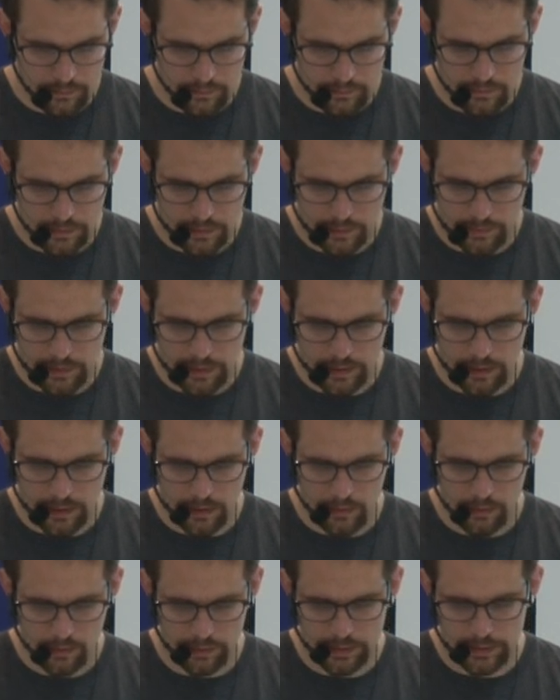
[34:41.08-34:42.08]
So I'm just going to
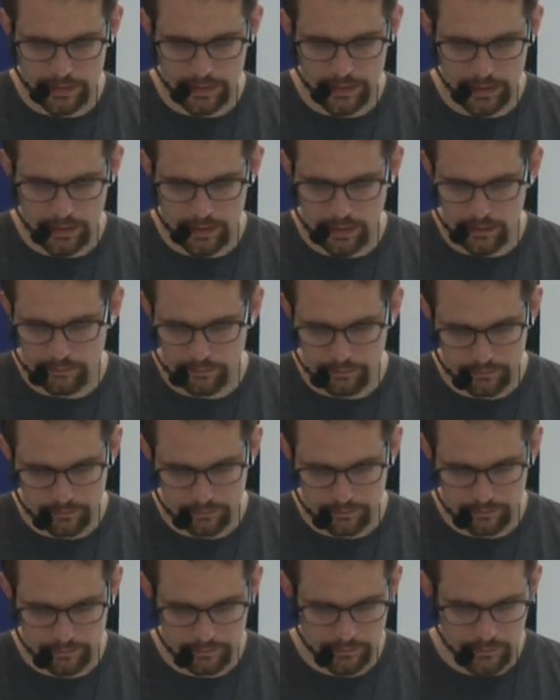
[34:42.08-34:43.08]
call this data.
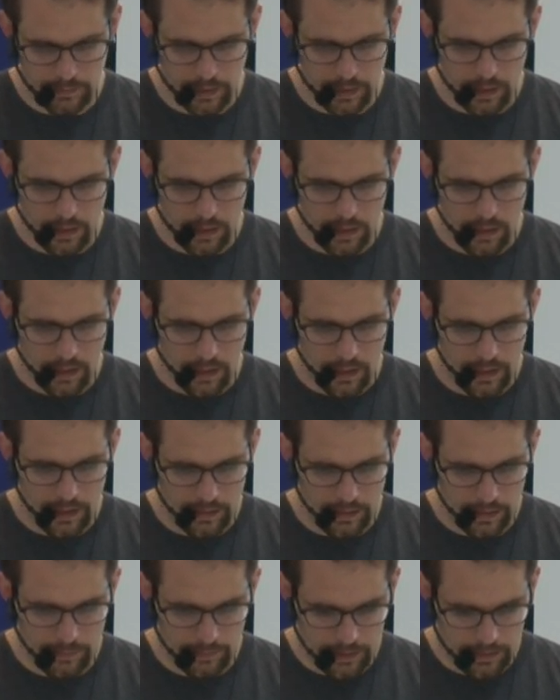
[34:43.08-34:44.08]
And
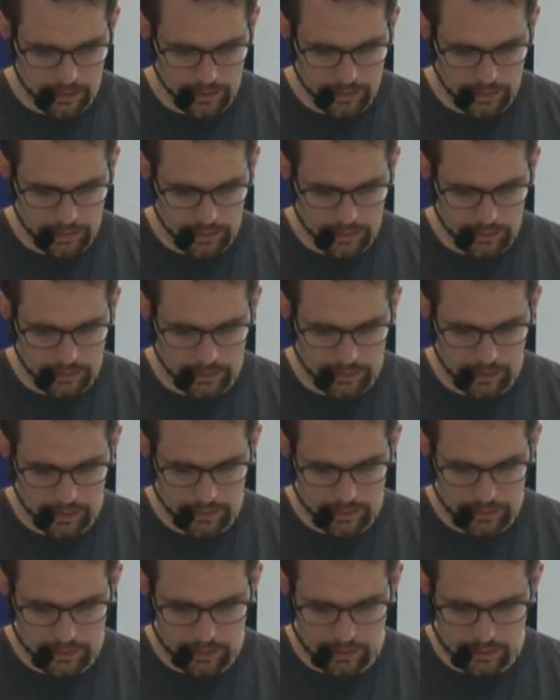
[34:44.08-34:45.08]
then I'm going to say
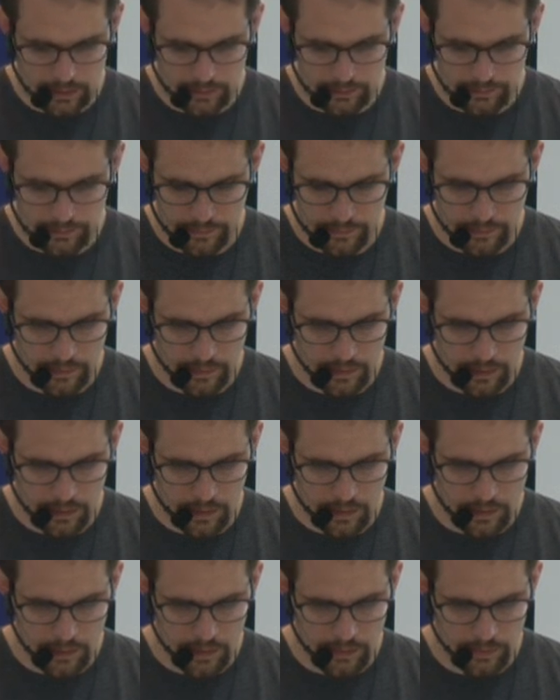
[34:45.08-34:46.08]
data,
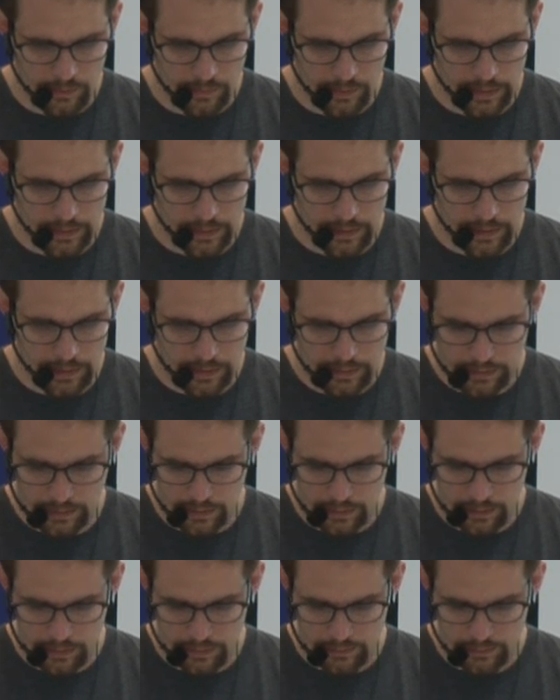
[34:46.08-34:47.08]
where
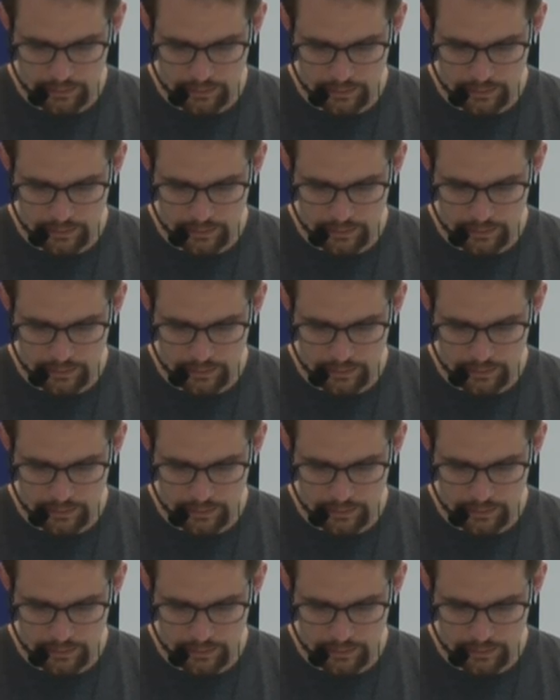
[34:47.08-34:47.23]
data